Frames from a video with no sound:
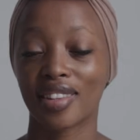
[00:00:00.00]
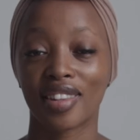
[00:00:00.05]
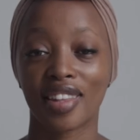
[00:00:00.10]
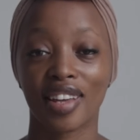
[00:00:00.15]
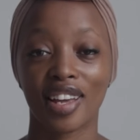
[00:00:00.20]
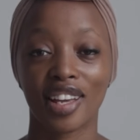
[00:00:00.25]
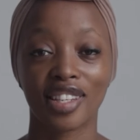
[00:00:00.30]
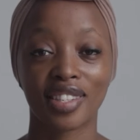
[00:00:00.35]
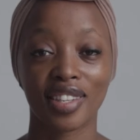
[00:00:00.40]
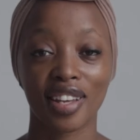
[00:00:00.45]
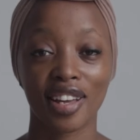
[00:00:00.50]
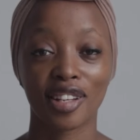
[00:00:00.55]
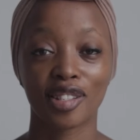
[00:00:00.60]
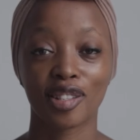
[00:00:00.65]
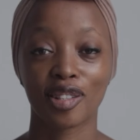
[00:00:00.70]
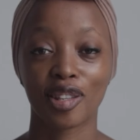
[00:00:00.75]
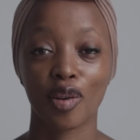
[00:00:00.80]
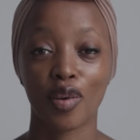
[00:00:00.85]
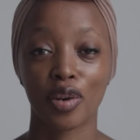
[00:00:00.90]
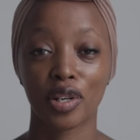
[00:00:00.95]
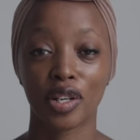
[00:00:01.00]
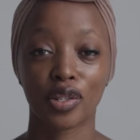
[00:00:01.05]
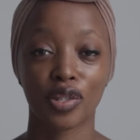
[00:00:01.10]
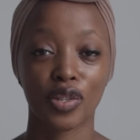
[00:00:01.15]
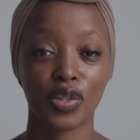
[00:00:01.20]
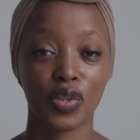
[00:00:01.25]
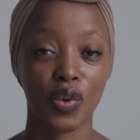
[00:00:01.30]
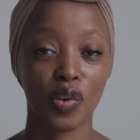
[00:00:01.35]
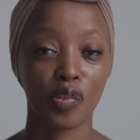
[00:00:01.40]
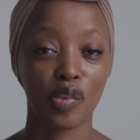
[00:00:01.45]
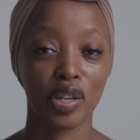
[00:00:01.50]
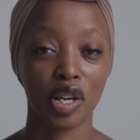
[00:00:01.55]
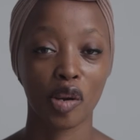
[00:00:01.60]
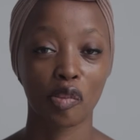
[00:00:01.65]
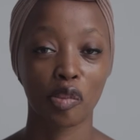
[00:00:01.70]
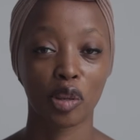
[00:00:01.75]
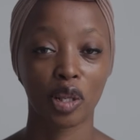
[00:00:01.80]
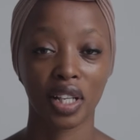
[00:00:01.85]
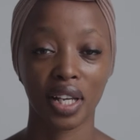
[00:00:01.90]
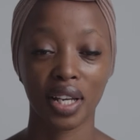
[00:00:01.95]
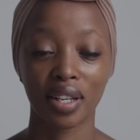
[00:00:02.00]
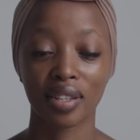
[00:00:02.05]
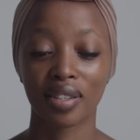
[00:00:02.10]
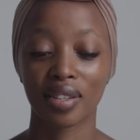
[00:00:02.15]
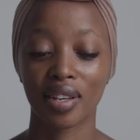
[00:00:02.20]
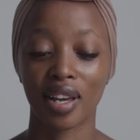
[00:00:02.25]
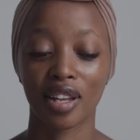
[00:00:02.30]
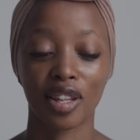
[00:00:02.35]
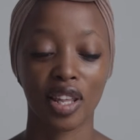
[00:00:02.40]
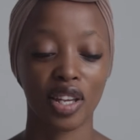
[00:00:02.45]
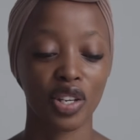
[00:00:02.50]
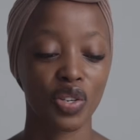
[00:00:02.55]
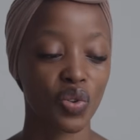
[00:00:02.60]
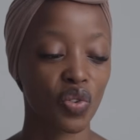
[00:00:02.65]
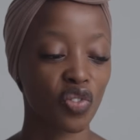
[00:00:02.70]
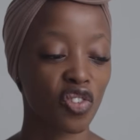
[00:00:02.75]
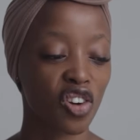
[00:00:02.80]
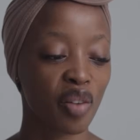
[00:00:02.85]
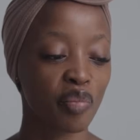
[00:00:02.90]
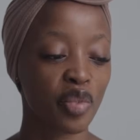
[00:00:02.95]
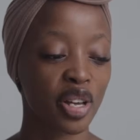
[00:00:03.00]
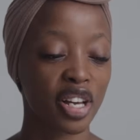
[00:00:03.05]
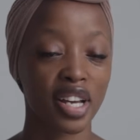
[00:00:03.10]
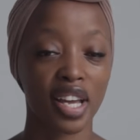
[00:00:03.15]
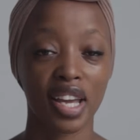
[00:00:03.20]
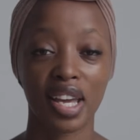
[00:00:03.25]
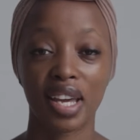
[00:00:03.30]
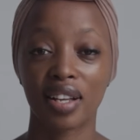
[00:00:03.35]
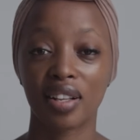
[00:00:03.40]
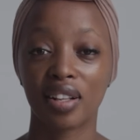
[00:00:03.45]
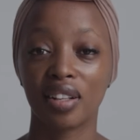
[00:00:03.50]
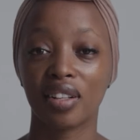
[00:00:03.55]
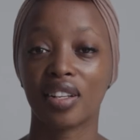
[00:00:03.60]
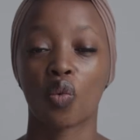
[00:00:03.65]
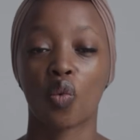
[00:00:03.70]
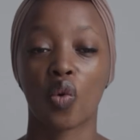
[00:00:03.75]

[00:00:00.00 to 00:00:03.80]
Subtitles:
They said they wanted to show me a place and they drove up a hill